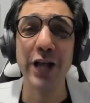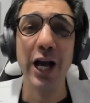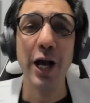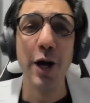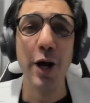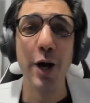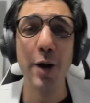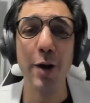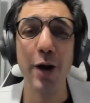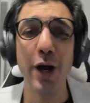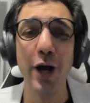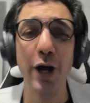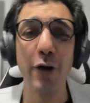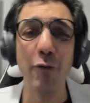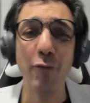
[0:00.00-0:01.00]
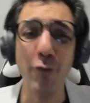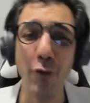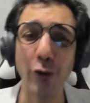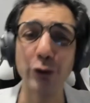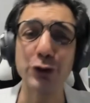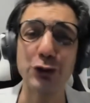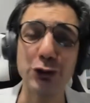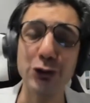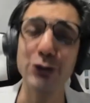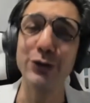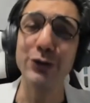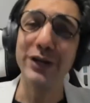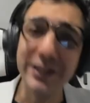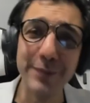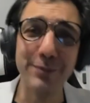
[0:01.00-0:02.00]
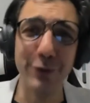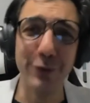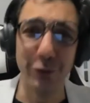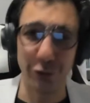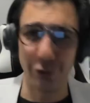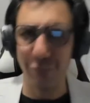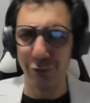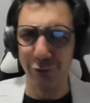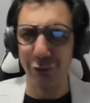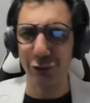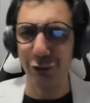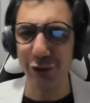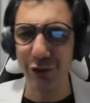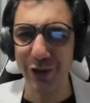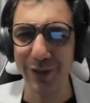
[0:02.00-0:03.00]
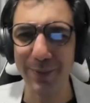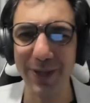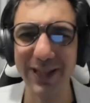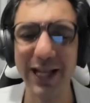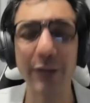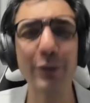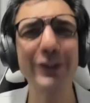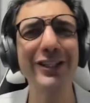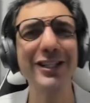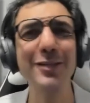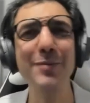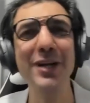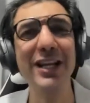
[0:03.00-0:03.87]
worth two in the bush. For sure you heard about that. What does it mean?